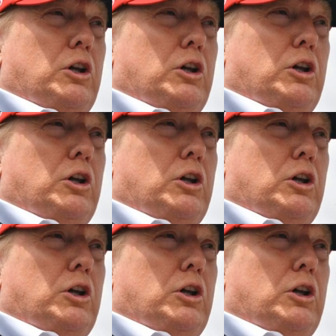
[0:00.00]

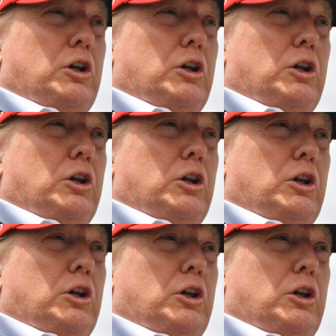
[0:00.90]

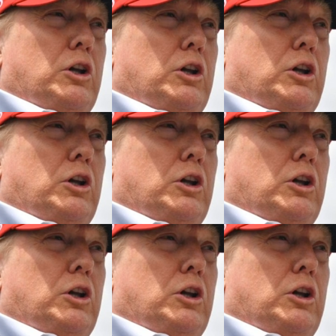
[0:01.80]
(silence)